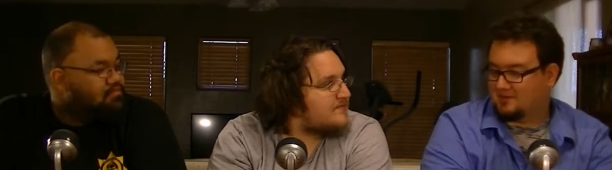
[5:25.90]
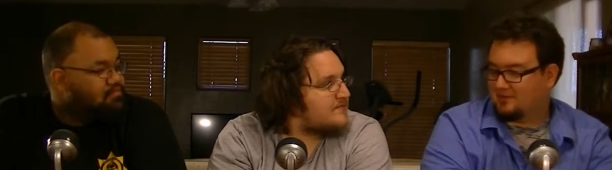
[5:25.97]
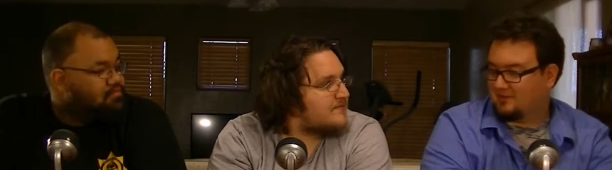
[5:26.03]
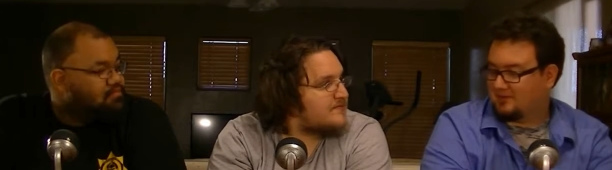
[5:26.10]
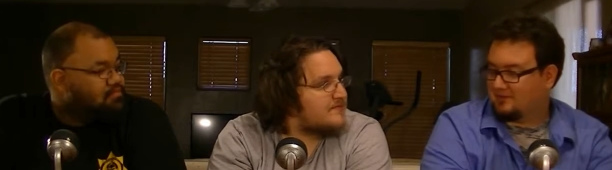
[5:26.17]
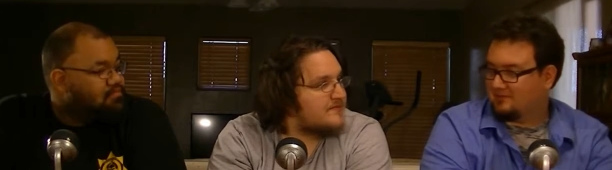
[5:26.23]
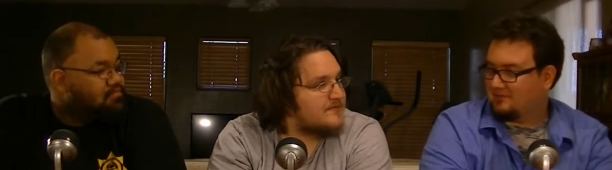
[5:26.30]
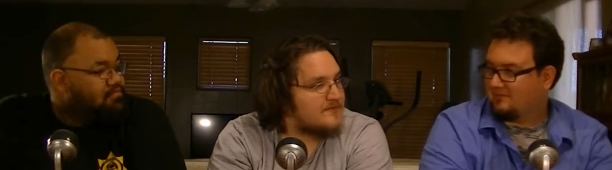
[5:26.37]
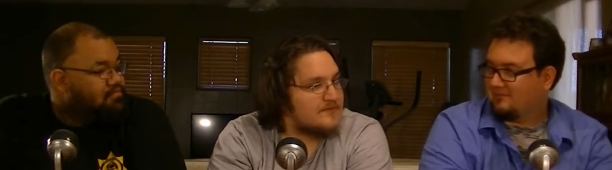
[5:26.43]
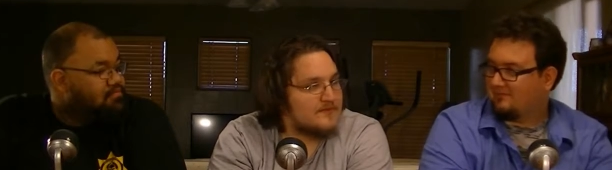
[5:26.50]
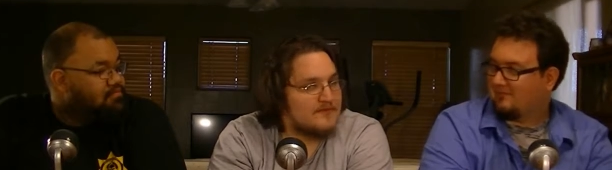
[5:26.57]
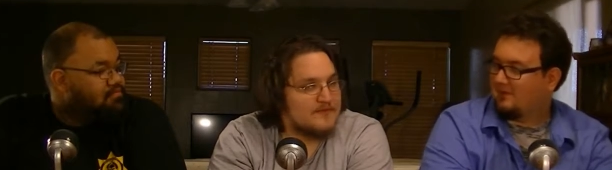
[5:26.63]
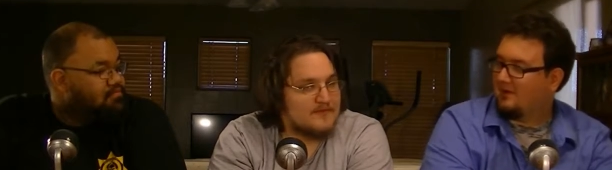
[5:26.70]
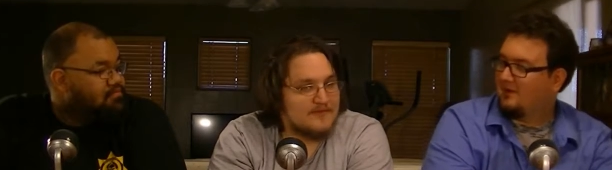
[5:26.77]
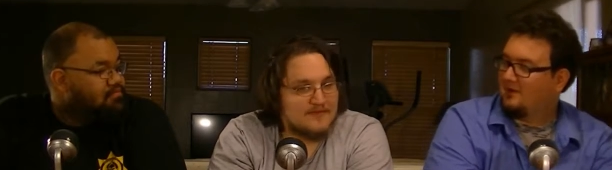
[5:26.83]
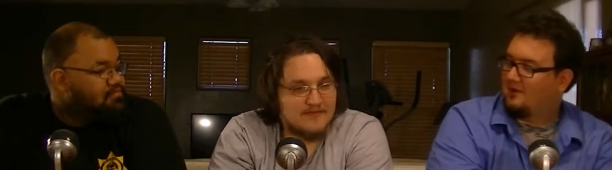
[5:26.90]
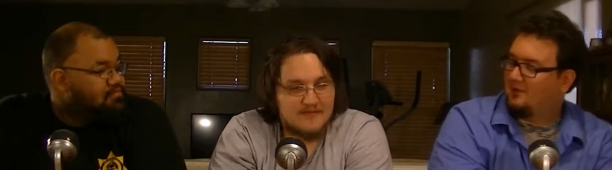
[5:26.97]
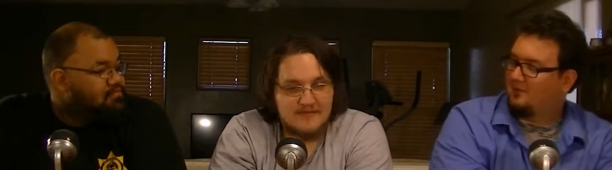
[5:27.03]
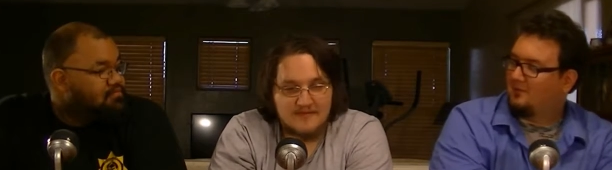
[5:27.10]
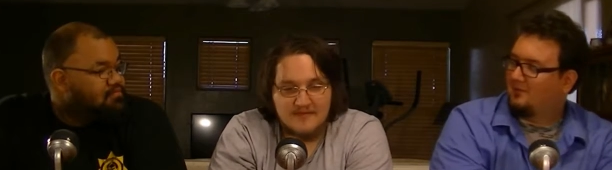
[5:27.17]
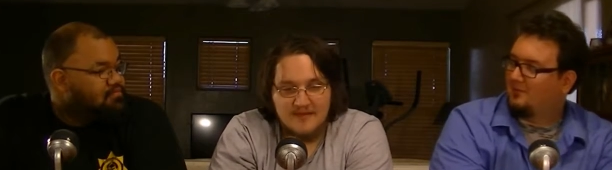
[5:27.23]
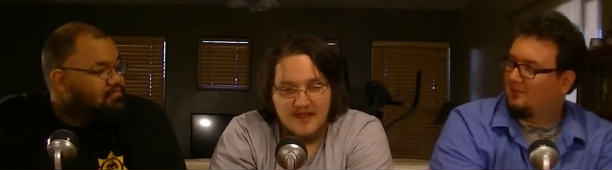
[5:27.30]
Speaker 1: star life.
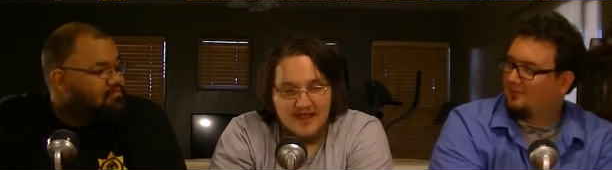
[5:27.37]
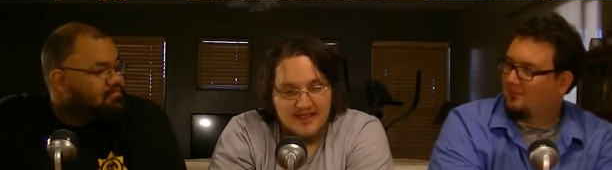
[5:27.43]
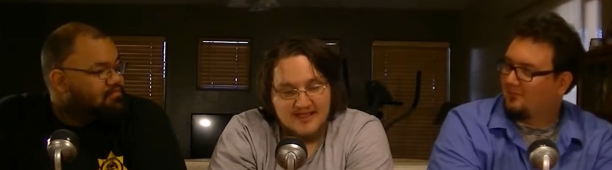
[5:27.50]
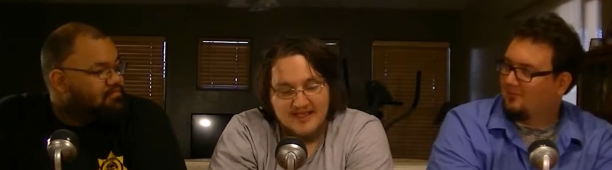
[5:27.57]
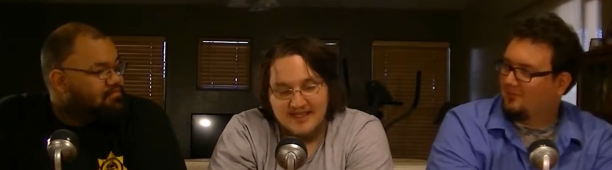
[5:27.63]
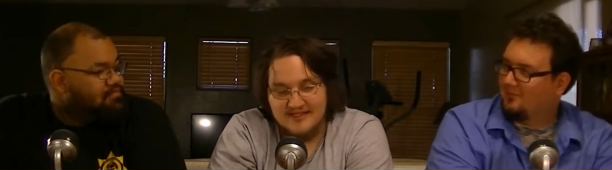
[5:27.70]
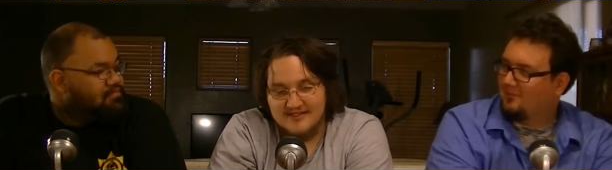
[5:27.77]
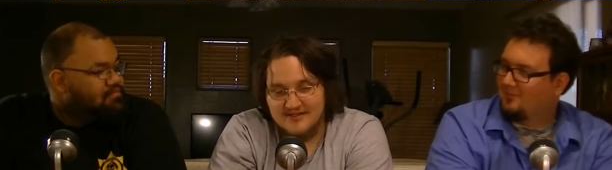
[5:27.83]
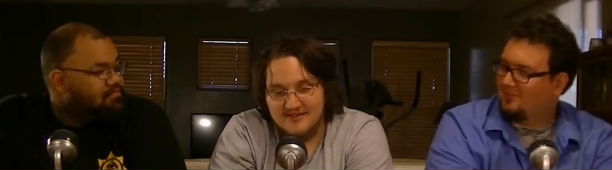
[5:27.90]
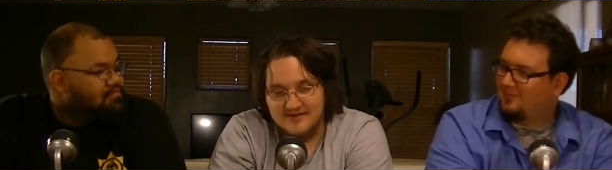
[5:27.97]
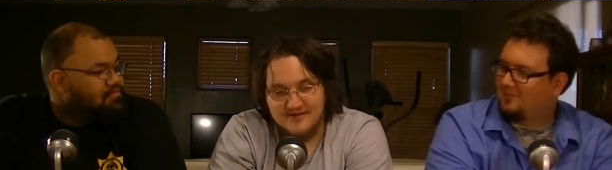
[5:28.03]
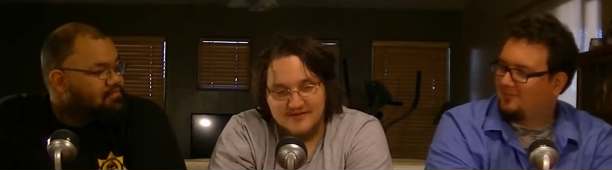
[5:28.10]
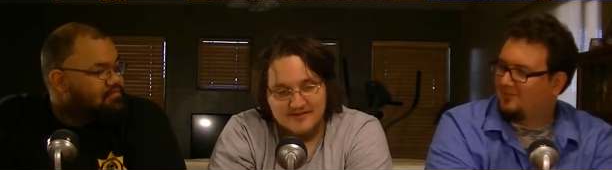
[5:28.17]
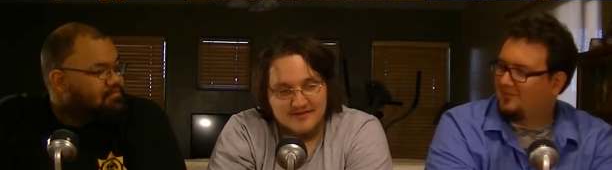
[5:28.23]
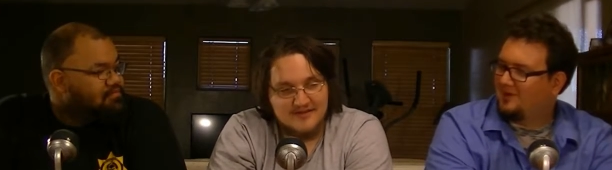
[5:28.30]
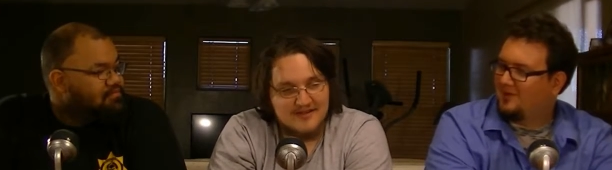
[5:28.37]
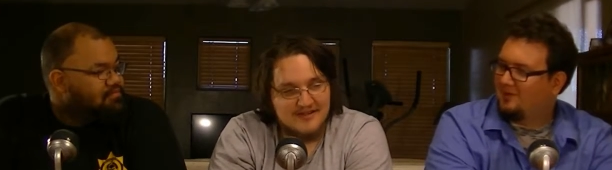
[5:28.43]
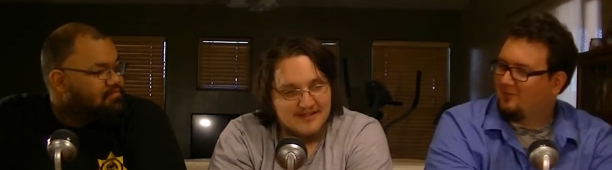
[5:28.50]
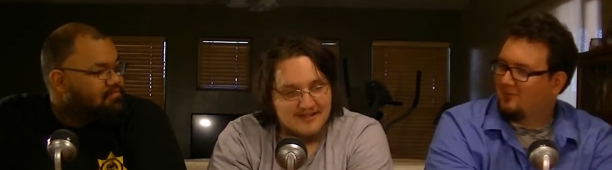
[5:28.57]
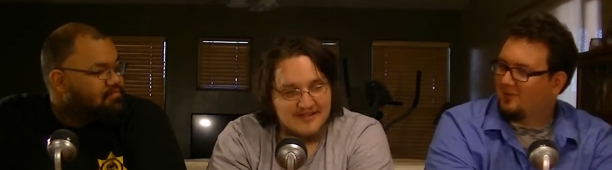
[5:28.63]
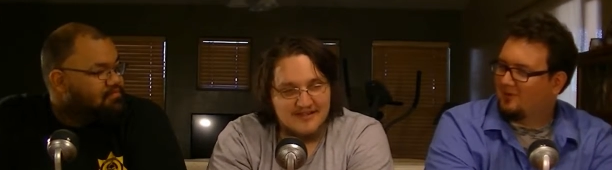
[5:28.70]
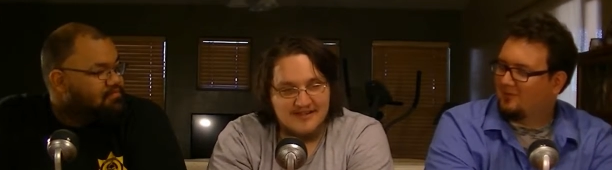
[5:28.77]
I can so.
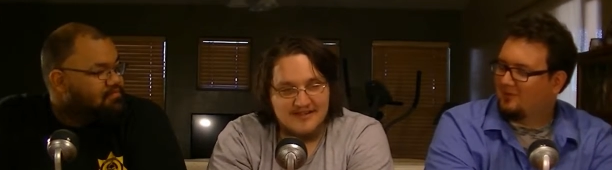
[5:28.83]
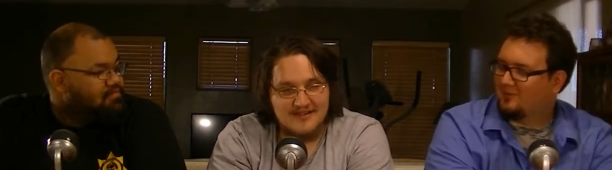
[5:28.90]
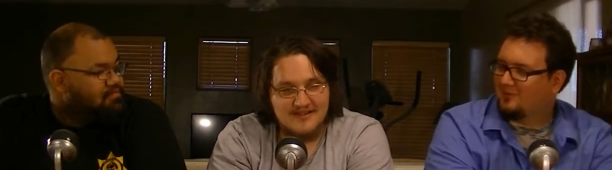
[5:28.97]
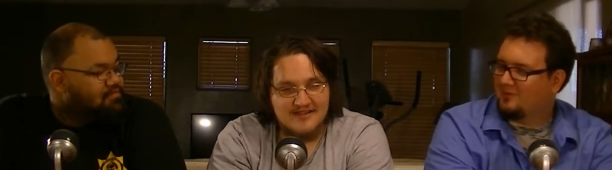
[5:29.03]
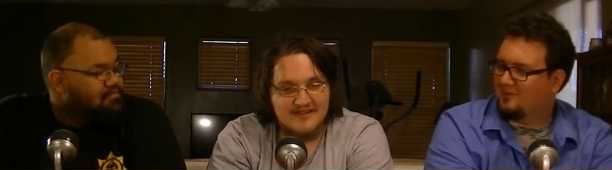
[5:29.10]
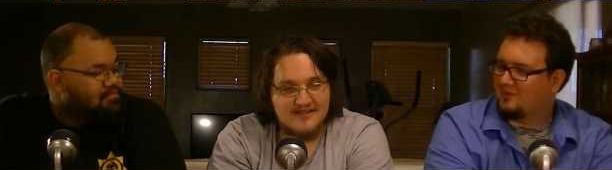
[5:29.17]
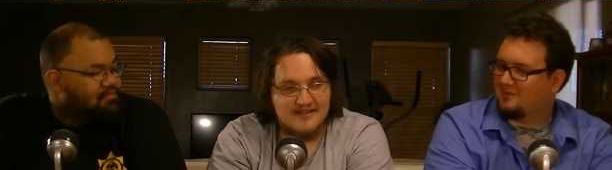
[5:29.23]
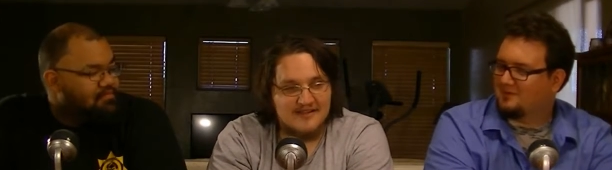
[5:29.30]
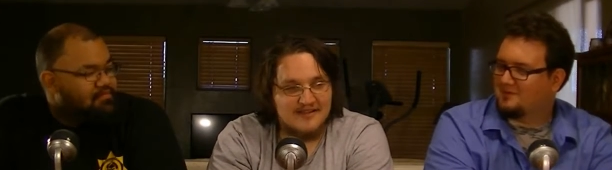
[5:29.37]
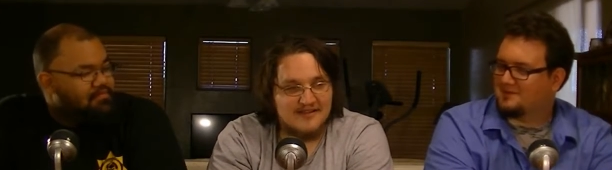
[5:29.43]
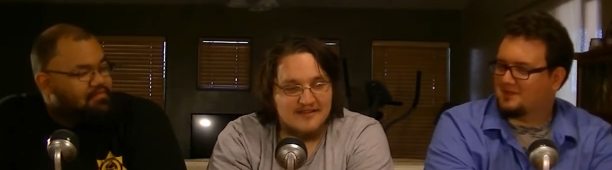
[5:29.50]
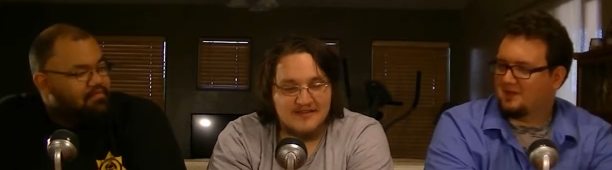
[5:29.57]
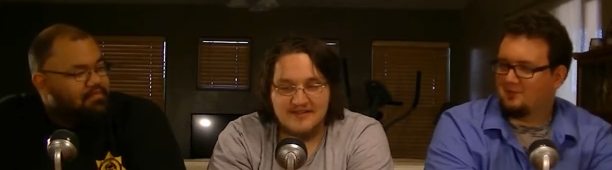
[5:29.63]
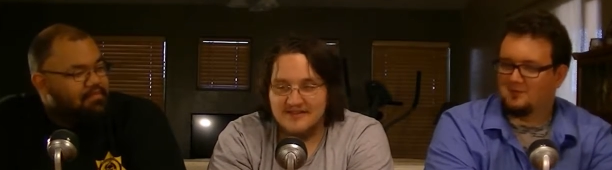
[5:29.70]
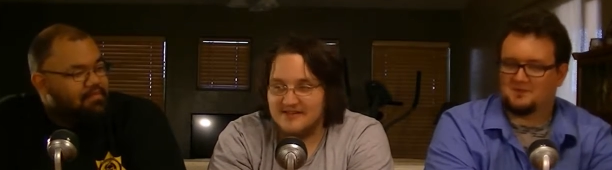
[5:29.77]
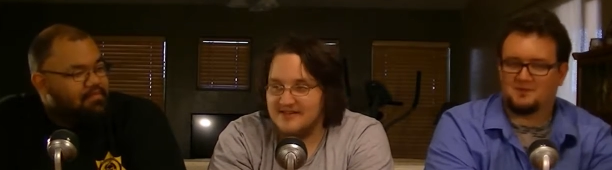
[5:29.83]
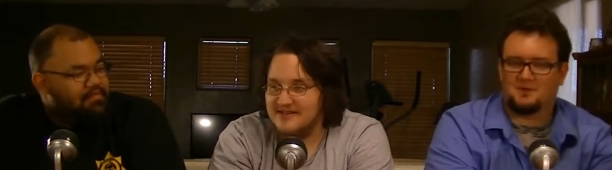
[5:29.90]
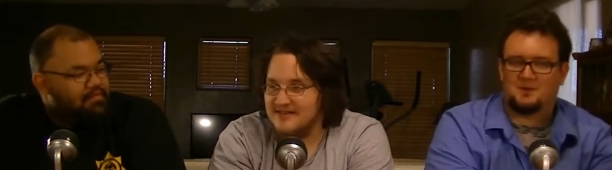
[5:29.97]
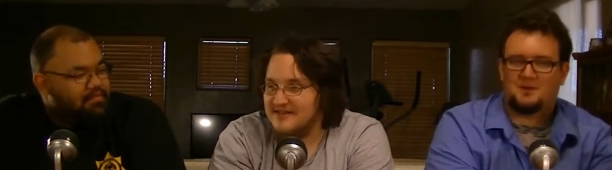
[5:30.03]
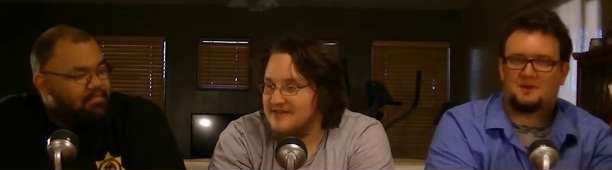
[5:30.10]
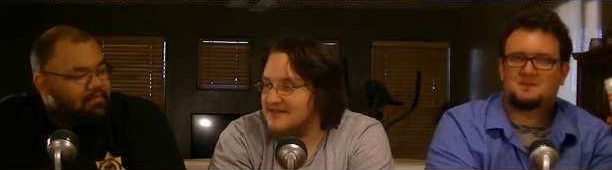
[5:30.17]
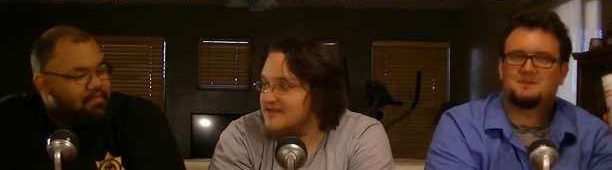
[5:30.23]
What about you, Scott? What's your
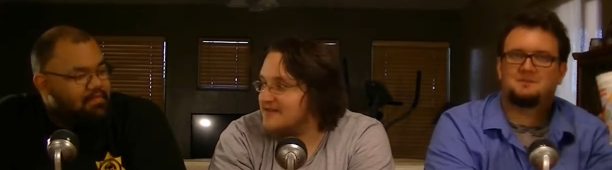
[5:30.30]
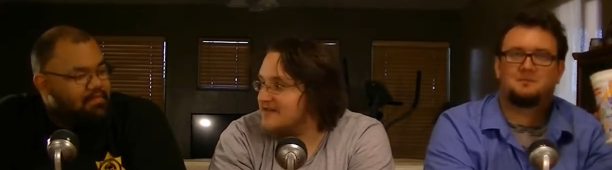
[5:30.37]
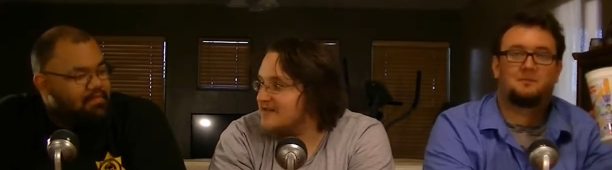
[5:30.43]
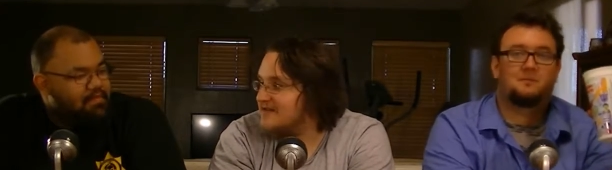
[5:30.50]
thoughts?